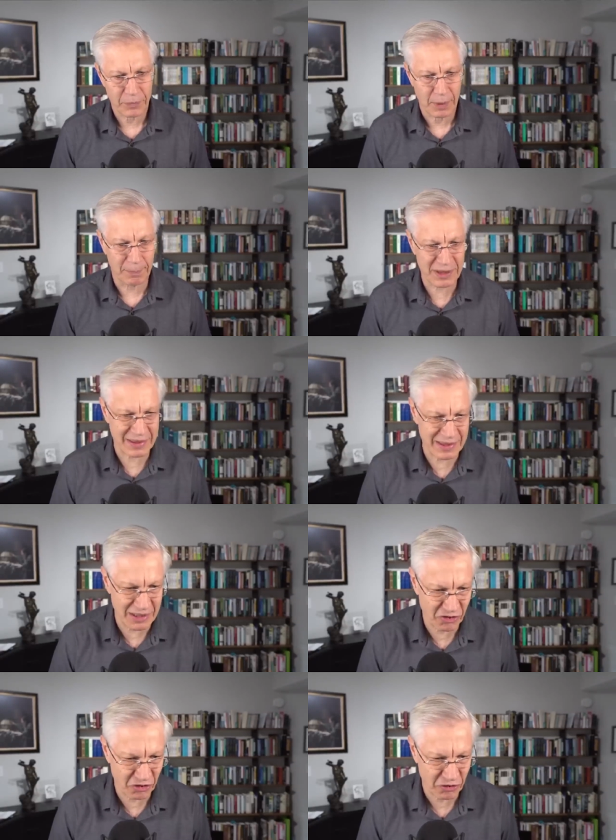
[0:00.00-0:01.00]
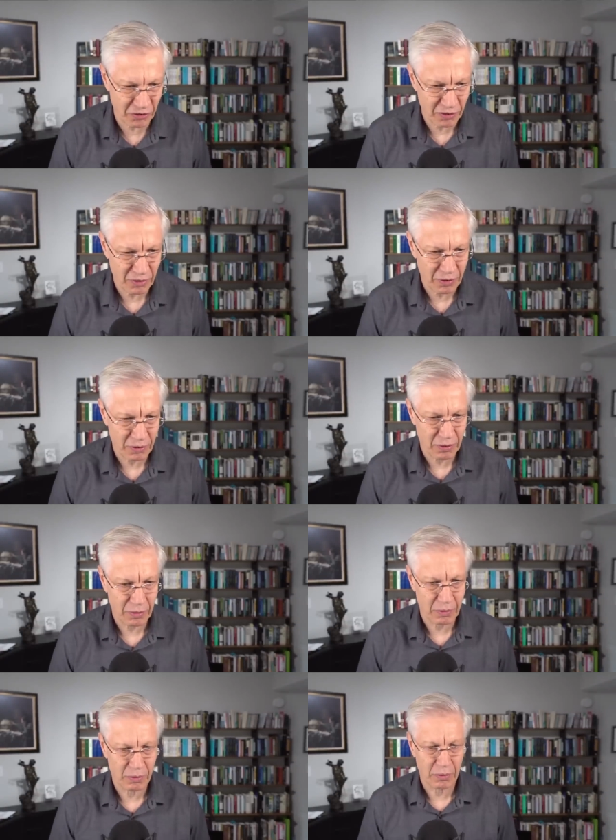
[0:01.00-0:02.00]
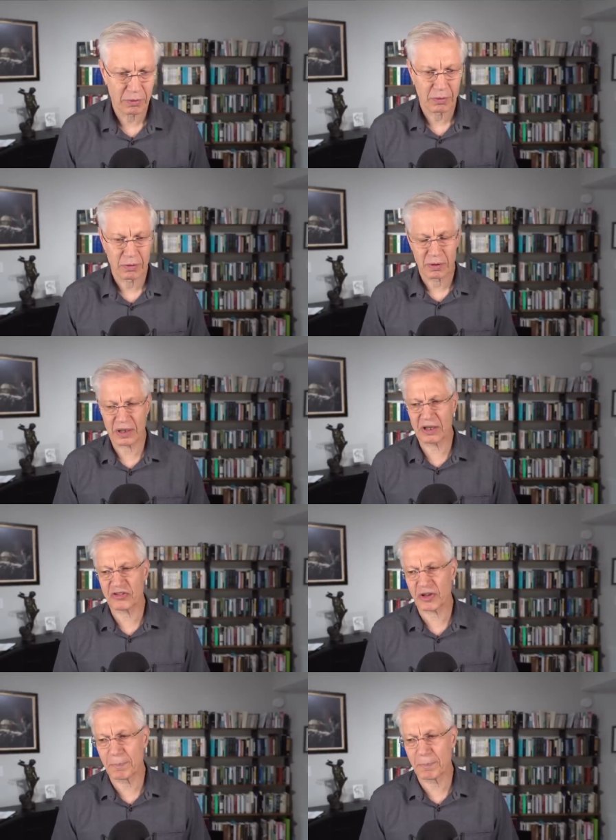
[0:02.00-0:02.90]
But this is